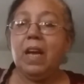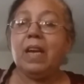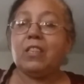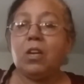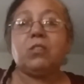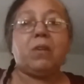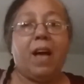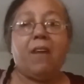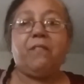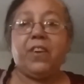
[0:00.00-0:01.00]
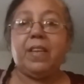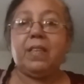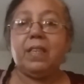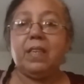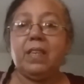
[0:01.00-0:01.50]
And I told him to have
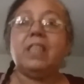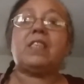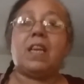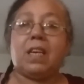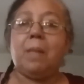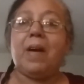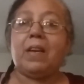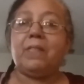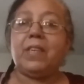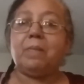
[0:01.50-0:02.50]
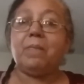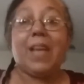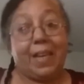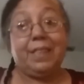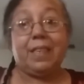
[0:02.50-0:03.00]
faith. He's going to come out of it.
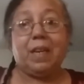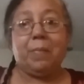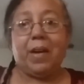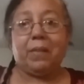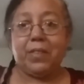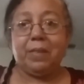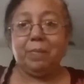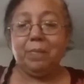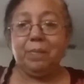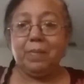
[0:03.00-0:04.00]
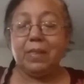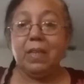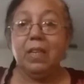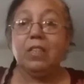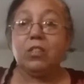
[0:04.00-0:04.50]
And he did come out of it.
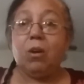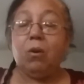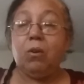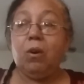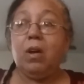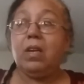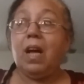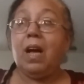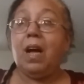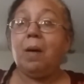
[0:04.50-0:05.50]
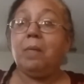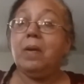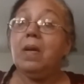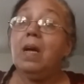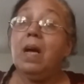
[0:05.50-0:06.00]
So, Lord,
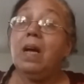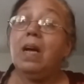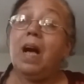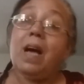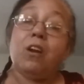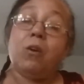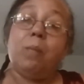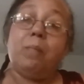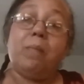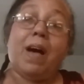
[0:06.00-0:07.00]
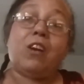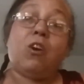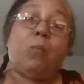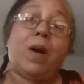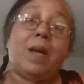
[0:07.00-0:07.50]
I don't
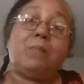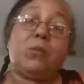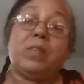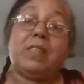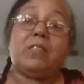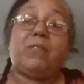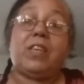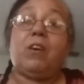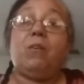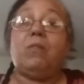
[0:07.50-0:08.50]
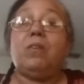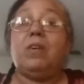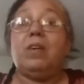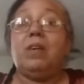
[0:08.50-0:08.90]
know why I'm doing this video,